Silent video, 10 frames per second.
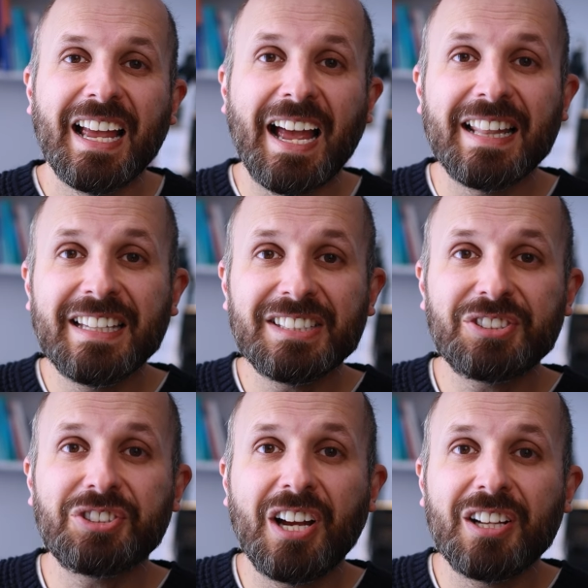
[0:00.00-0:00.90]
And this
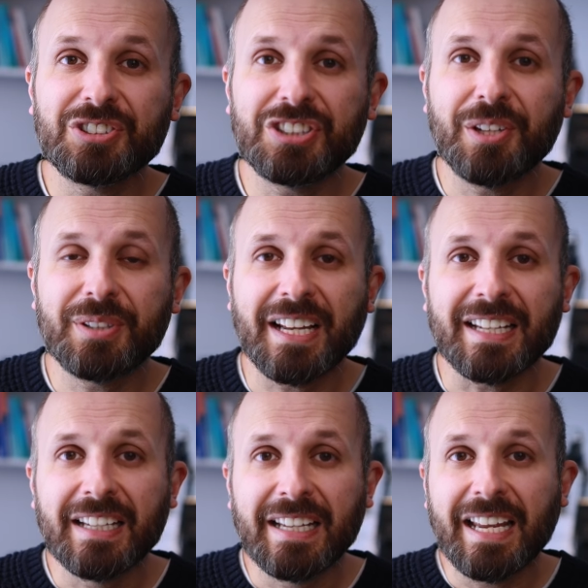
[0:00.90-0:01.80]
trial showed
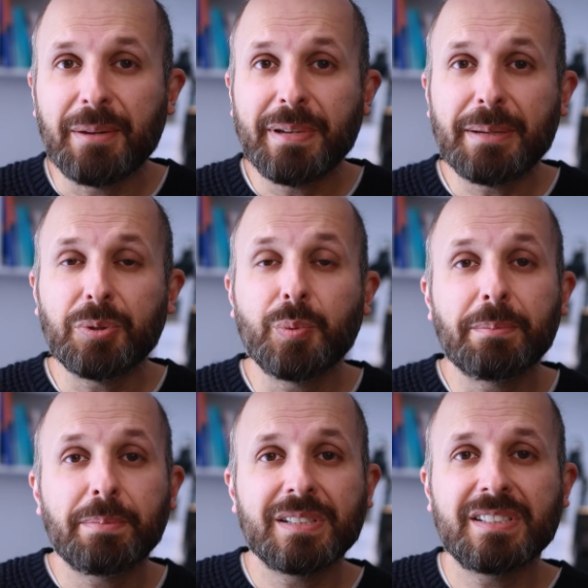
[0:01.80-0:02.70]
that in people
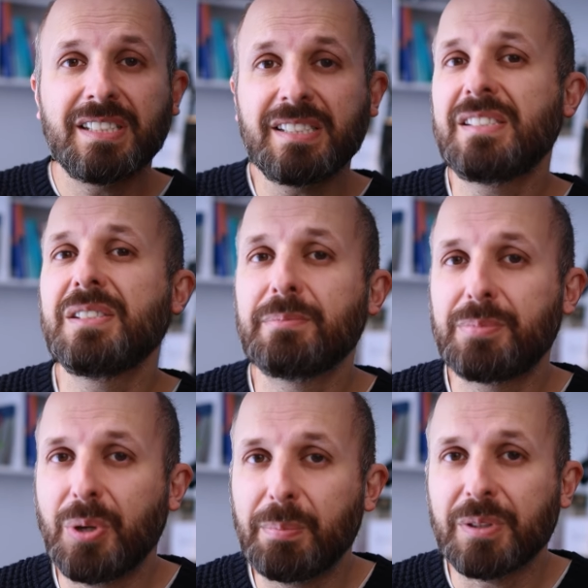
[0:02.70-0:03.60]
with persistent
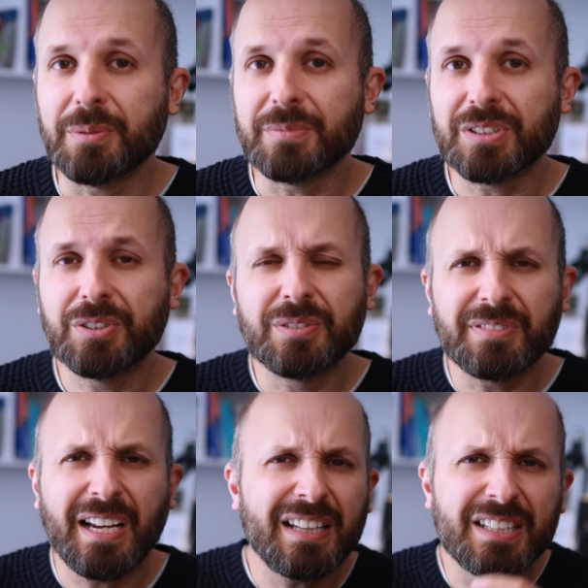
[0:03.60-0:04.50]
problems, who've
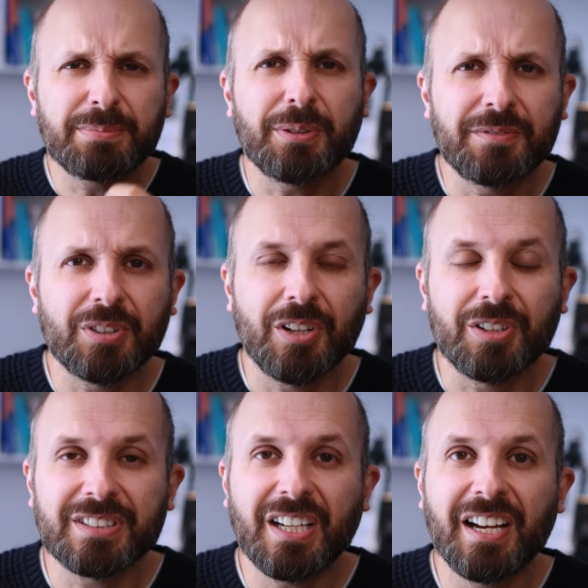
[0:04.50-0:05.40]
had this problem for a
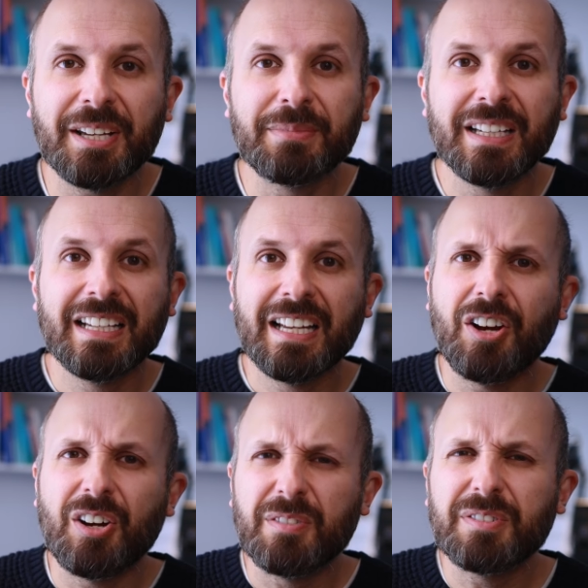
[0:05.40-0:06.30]
long time,
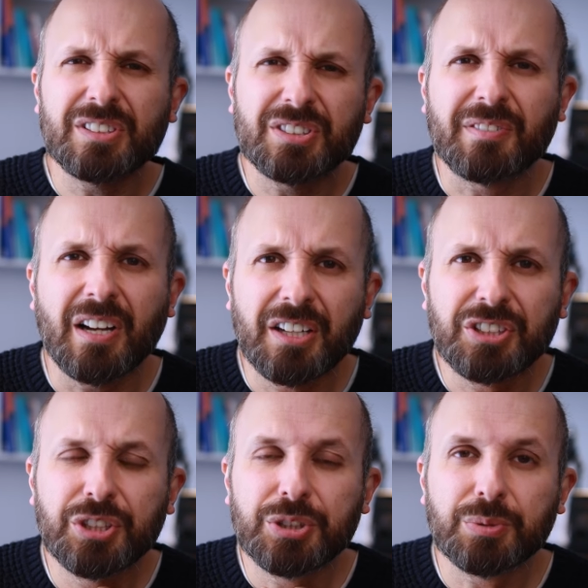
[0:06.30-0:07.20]
of sort of
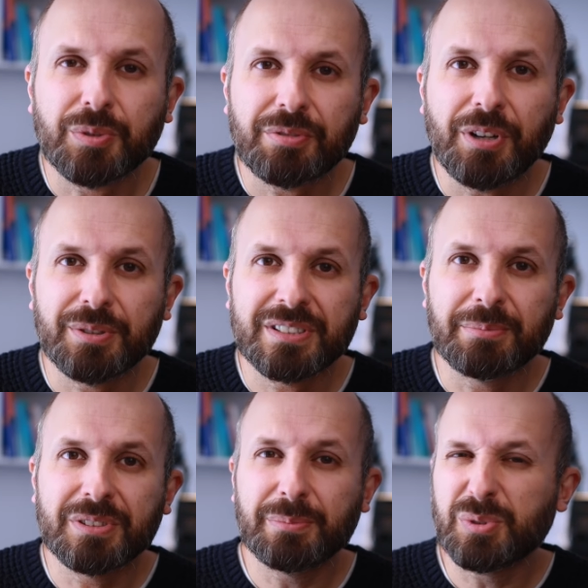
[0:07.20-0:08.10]
unusual throat
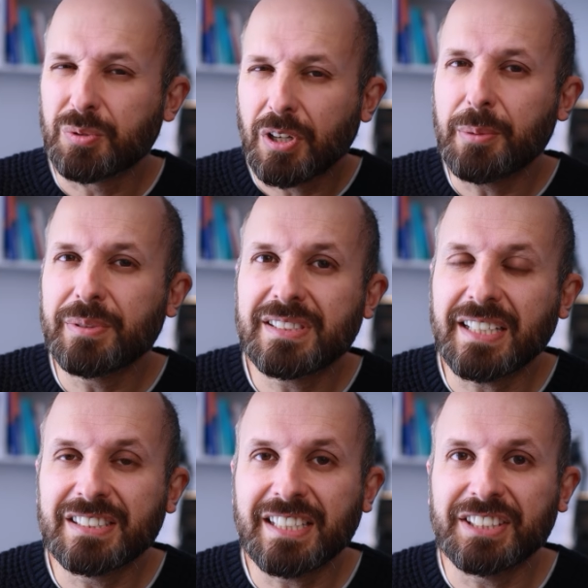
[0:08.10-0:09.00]
symptoms or Globus
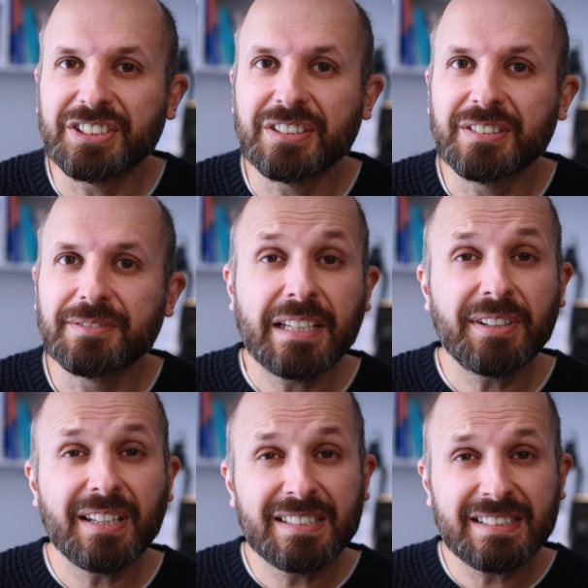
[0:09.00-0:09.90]
sensation,
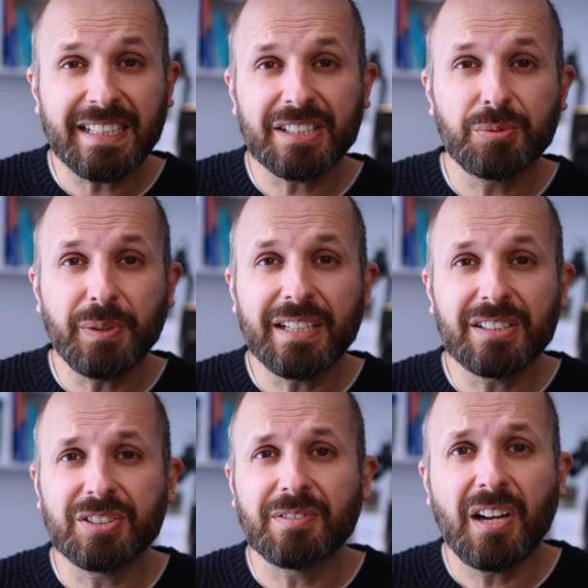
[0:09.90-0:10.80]
giving 6
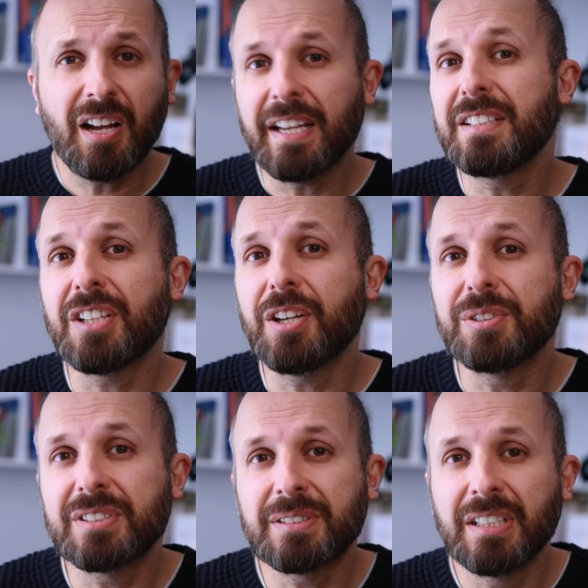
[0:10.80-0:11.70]
weeks of high
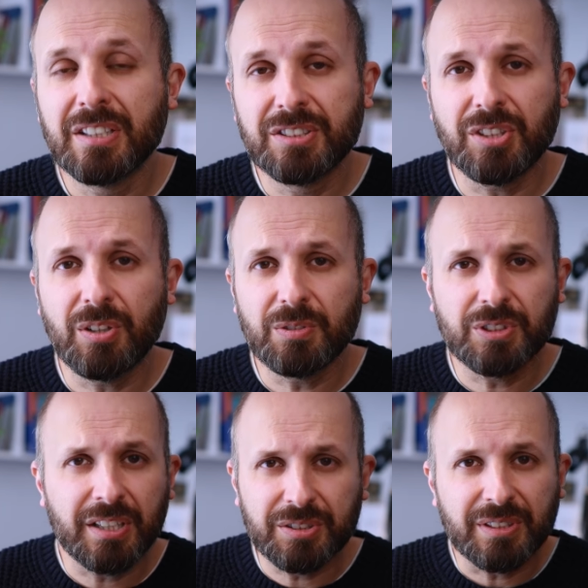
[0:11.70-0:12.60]
dose Zoll
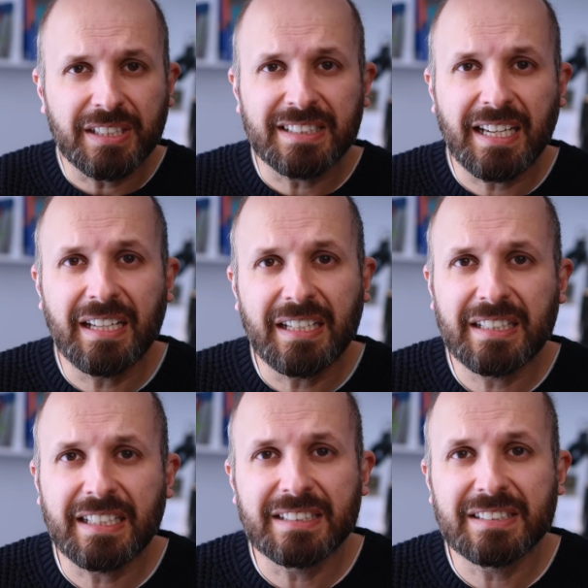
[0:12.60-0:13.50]
drugs or
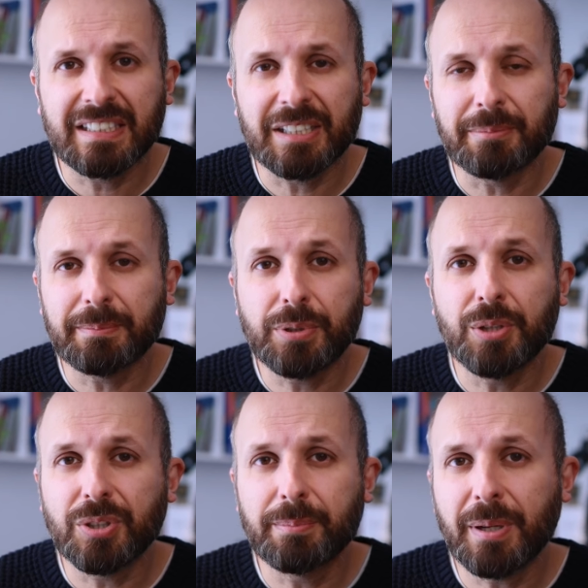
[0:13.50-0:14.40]
these
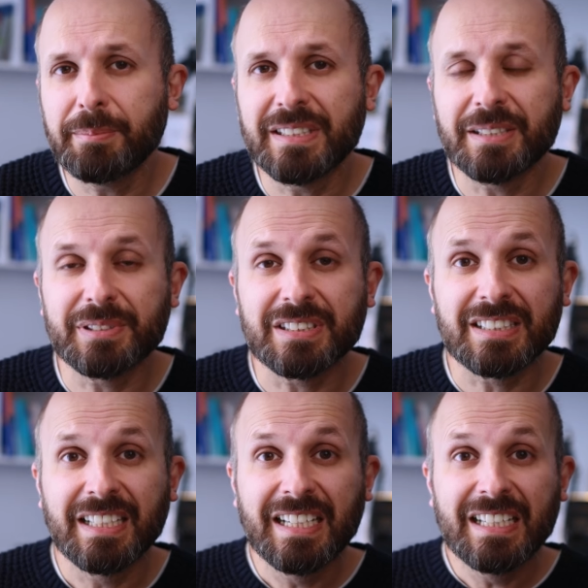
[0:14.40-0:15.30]
proton pump
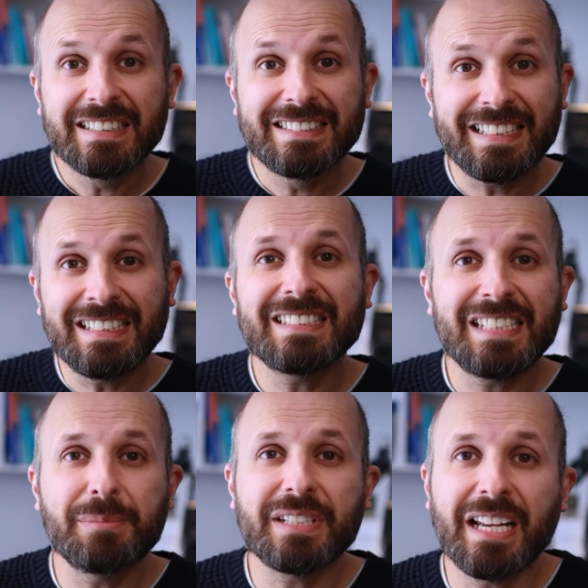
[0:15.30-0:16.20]
inhibitors didn't
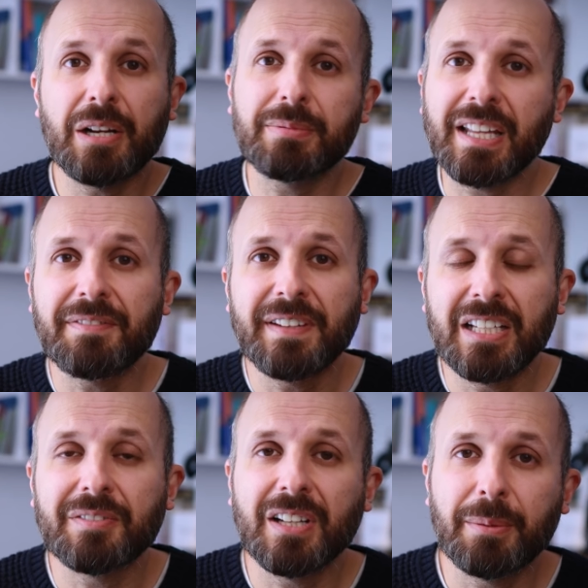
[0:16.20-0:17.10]
seem to help their
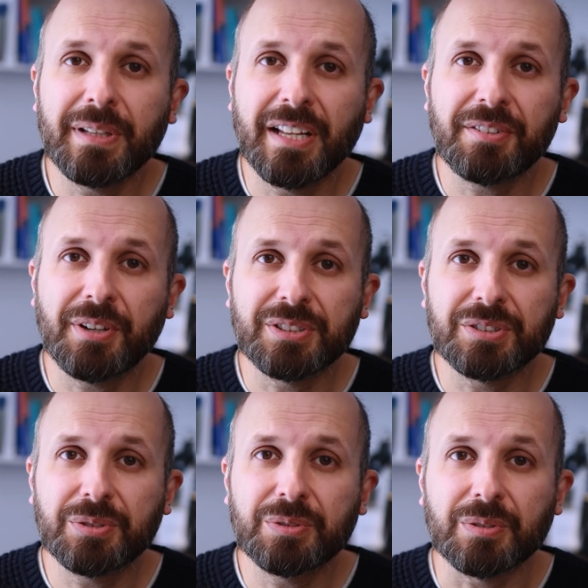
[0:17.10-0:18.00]
feeling of a lump in their throat
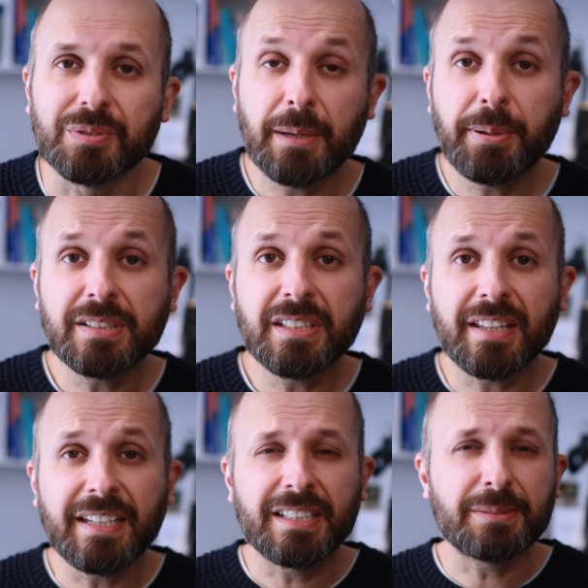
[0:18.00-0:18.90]
at all. Now, personally,
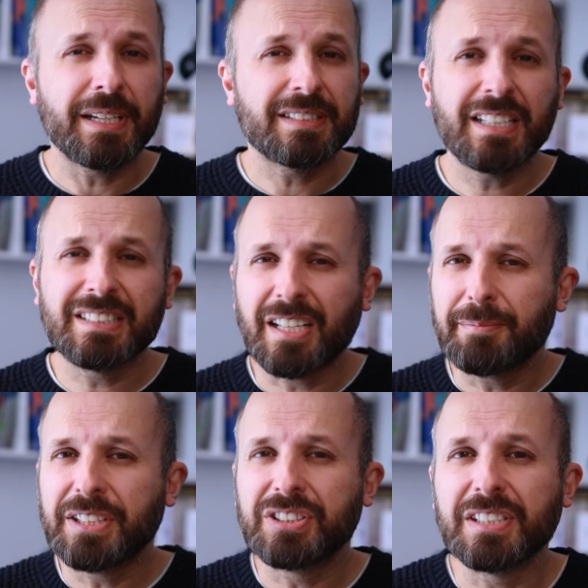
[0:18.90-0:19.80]
I think this makes sense, and
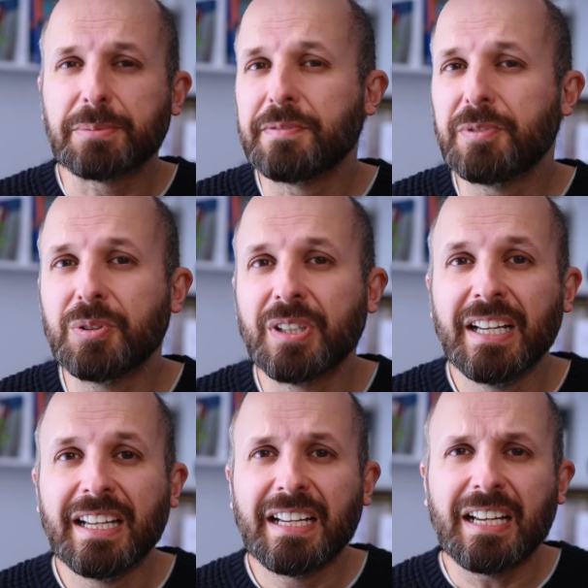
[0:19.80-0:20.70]
I've mentioned this before.
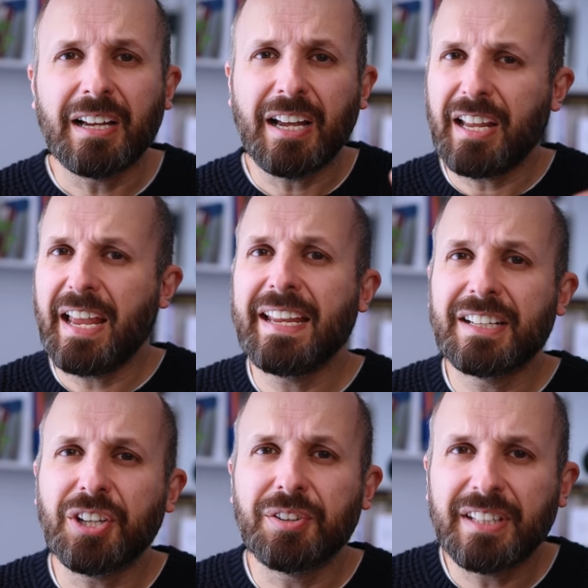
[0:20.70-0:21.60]
I
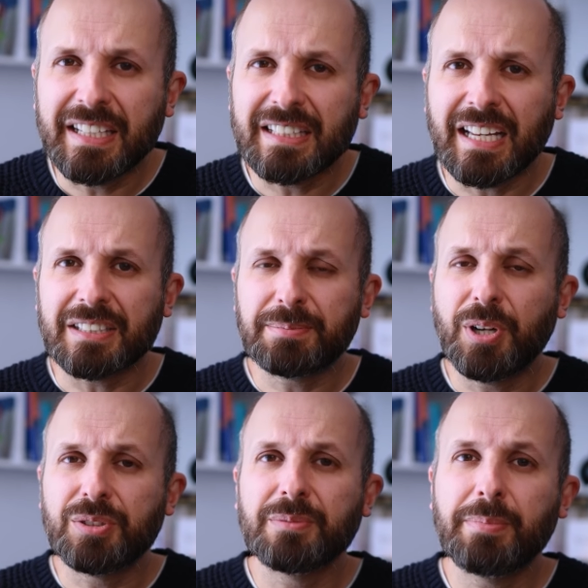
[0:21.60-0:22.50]
don't think that
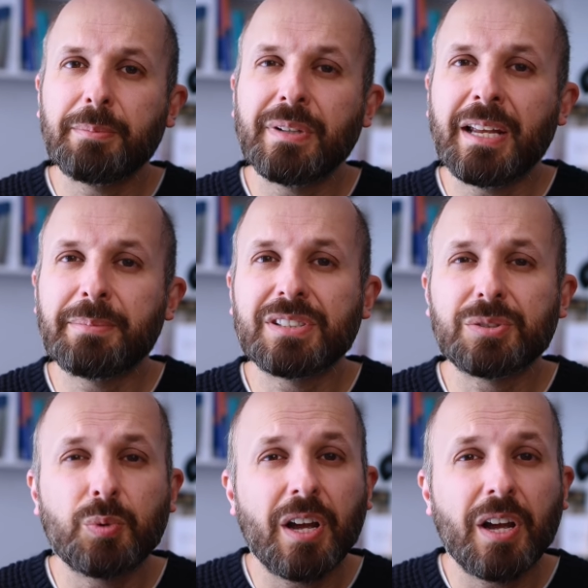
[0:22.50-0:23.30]
proton pump inhibitors